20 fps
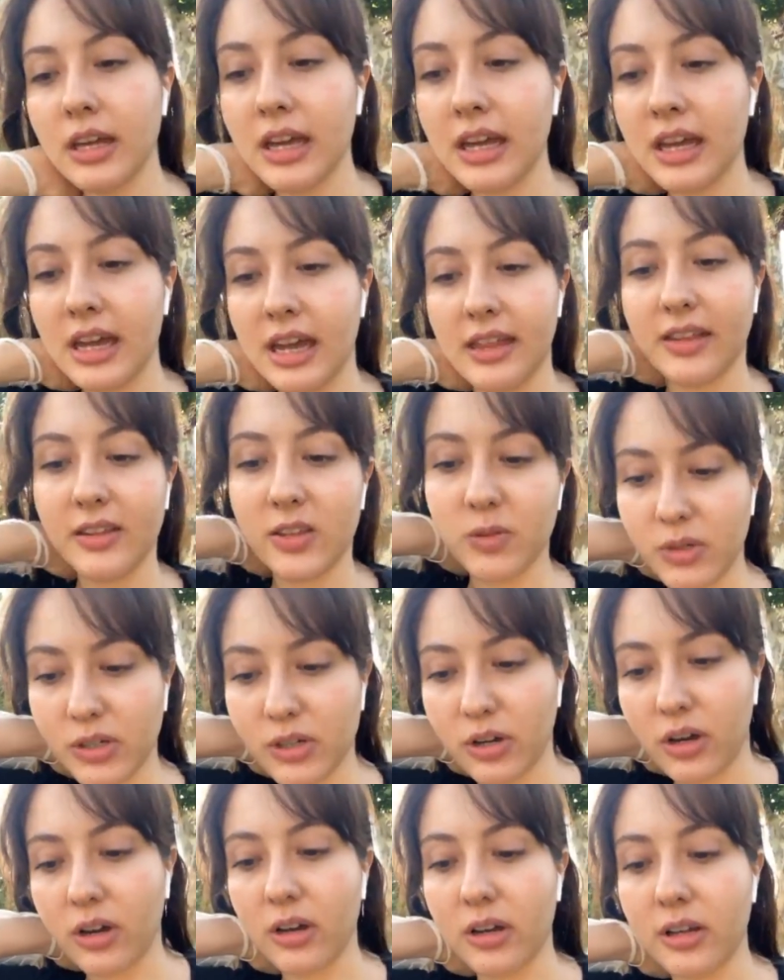and that's
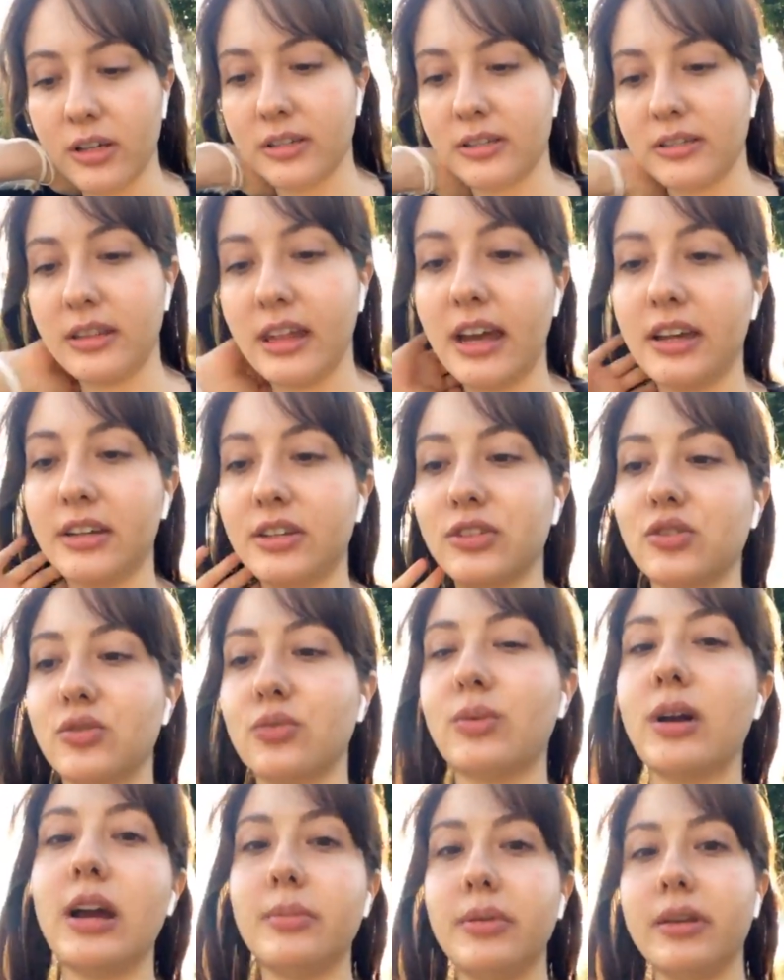because they are
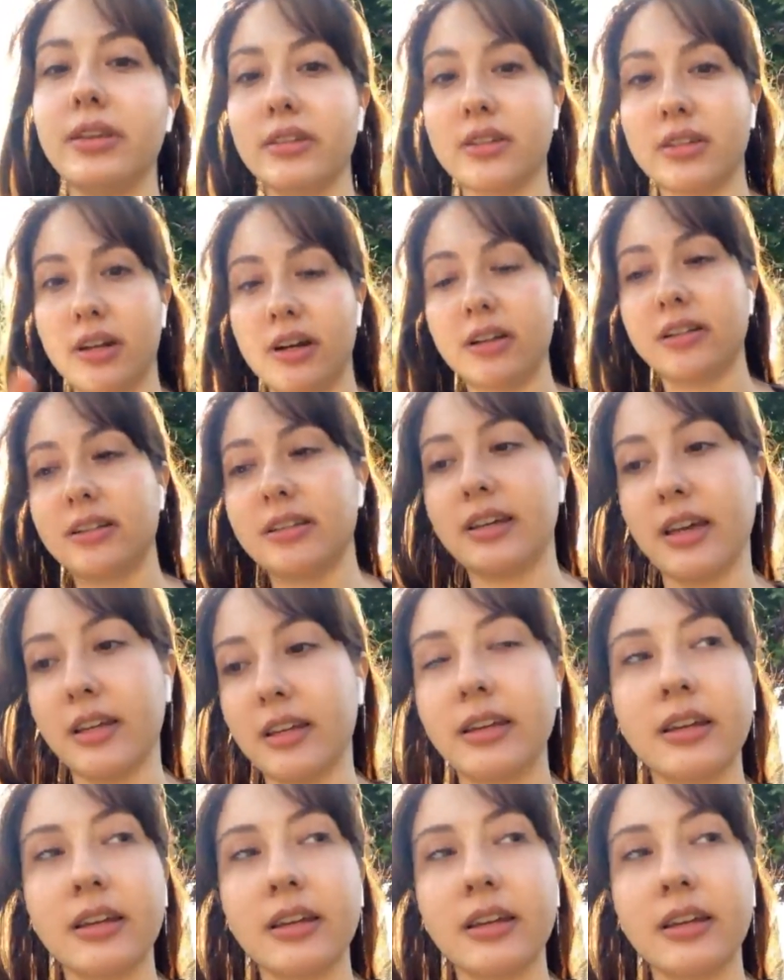describing the dark side.